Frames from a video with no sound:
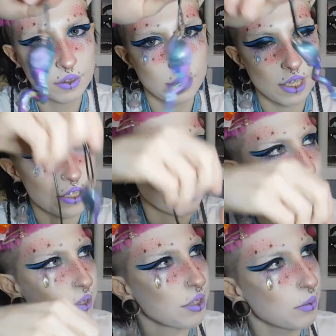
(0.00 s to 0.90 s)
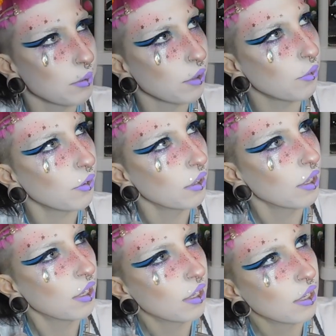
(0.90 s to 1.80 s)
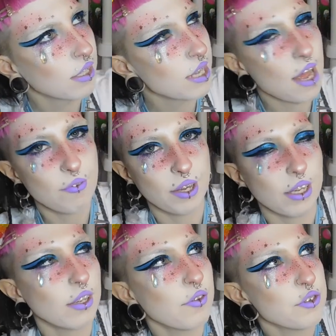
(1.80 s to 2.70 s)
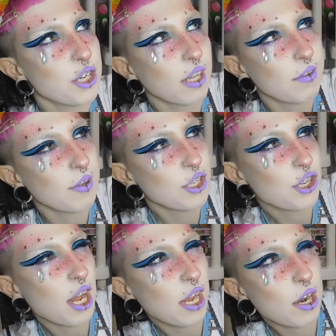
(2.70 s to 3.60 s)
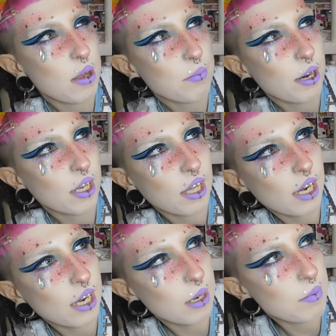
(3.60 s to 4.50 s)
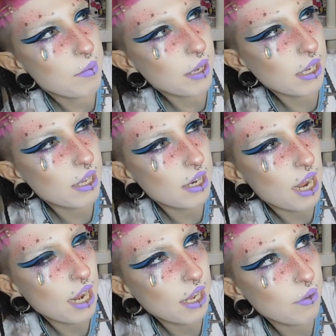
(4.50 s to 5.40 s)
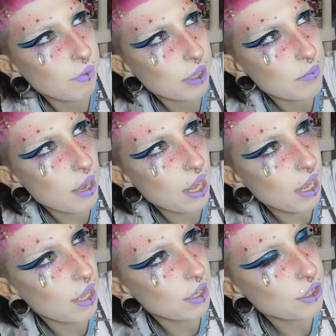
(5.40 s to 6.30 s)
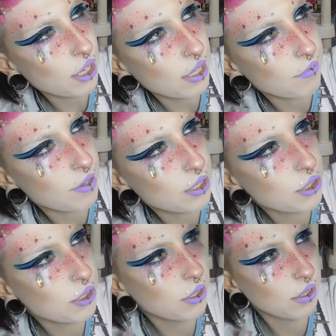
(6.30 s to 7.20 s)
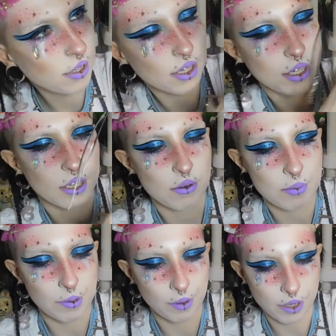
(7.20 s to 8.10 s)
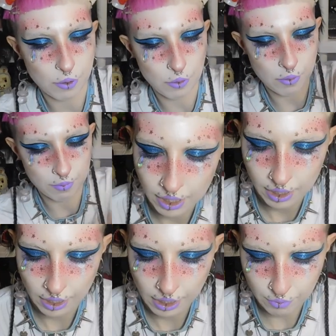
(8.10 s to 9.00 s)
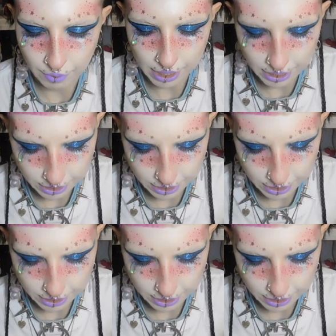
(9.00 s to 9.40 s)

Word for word: Tentacle is super cool. I have like a little jellyfish hanging up right there, maybe I could hang it with my jellyfish. I think that would be really cool. I can't wait